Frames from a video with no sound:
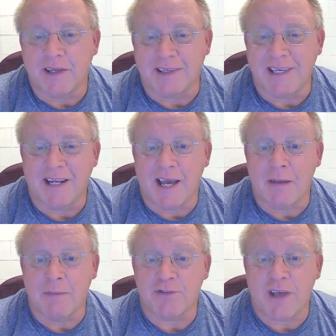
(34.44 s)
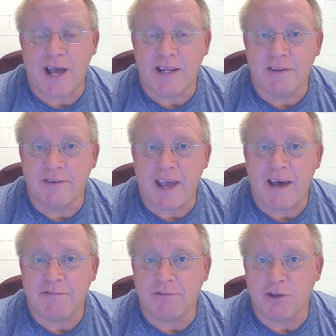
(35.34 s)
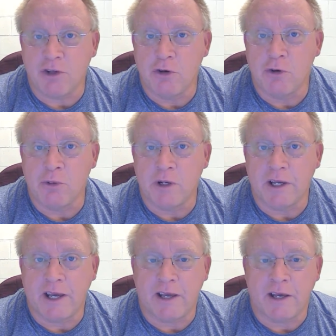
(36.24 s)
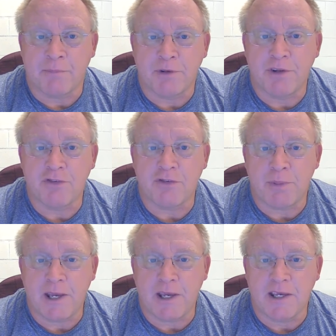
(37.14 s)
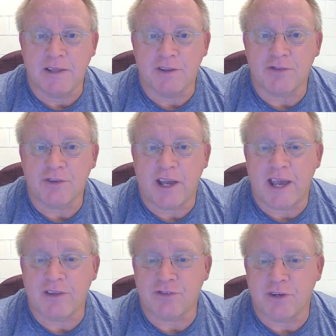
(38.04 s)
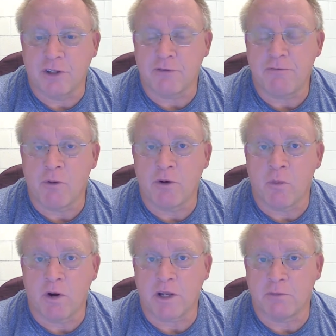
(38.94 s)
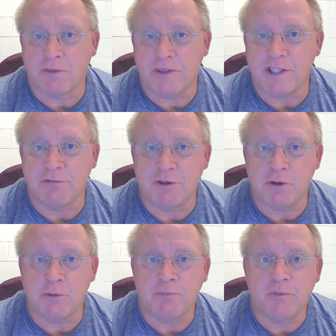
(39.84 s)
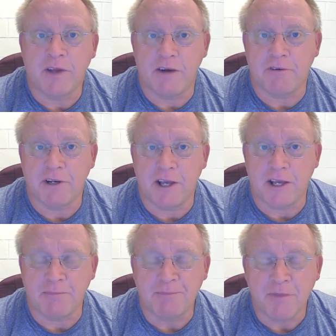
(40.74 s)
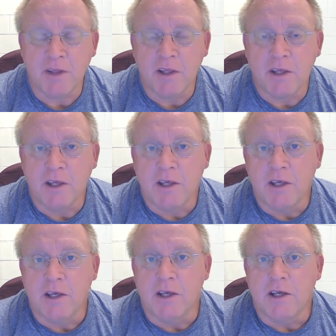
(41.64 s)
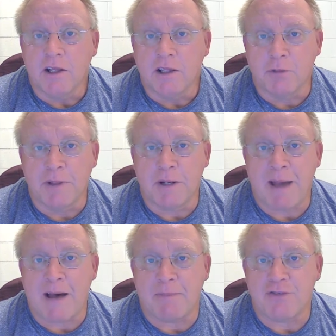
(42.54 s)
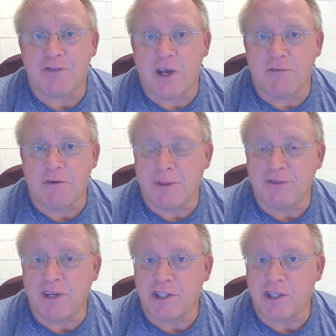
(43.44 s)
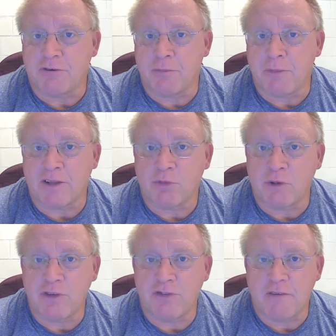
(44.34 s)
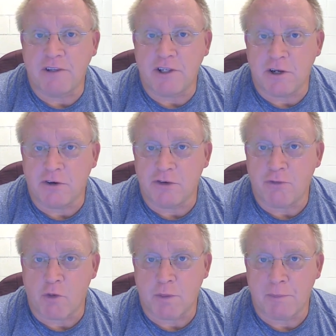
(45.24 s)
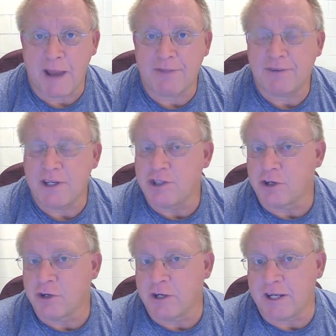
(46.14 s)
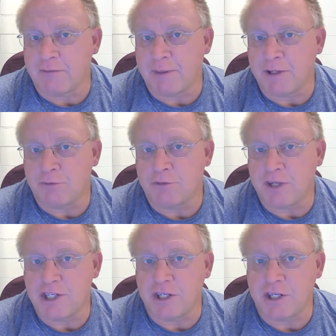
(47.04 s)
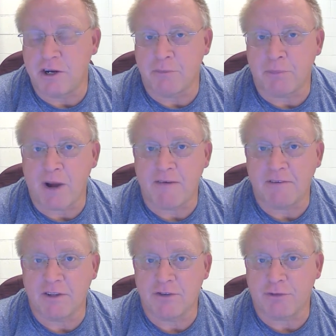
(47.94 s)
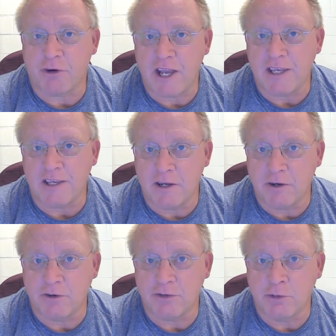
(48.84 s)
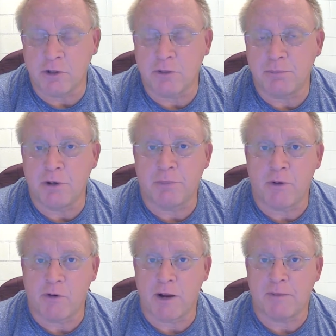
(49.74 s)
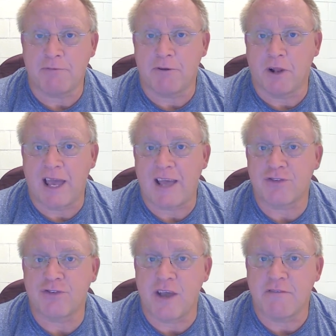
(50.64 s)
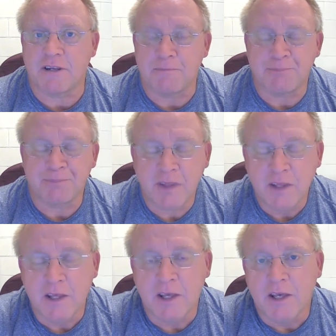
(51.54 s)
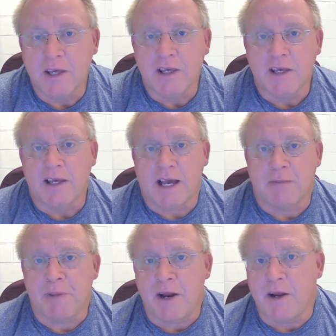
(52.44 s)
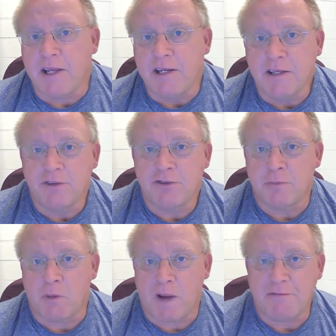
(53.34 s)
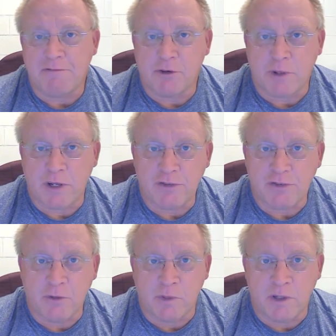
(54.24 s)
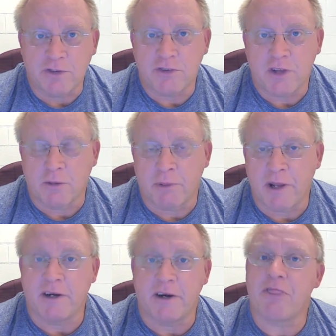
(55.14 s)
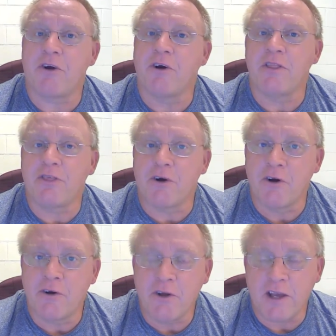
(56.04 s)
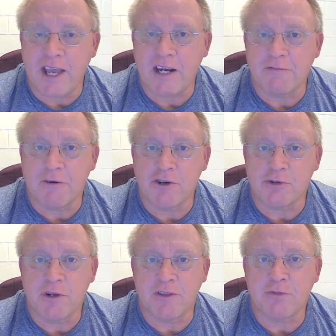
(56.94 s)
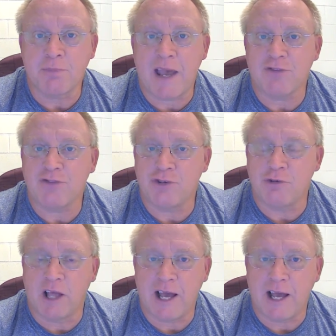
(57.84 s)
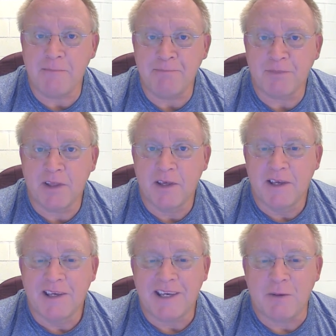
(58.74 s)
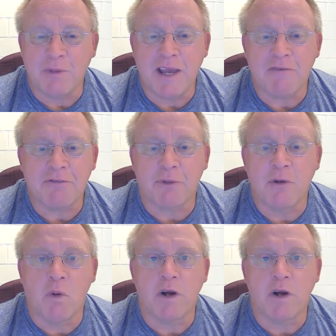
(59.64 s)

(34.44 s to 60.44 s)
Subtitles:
Again, I am excited to have you participate in this class and look forward to working with each of you every day. A little bit about myself. I've been teaching for about 27 years, former math teacher, and I've been teaching here at Providence for 8 years, doing computer programming for the last 7. I'm married to my wife, Teresa. We just celebrated our 33rd anniversary this past July, and we have 3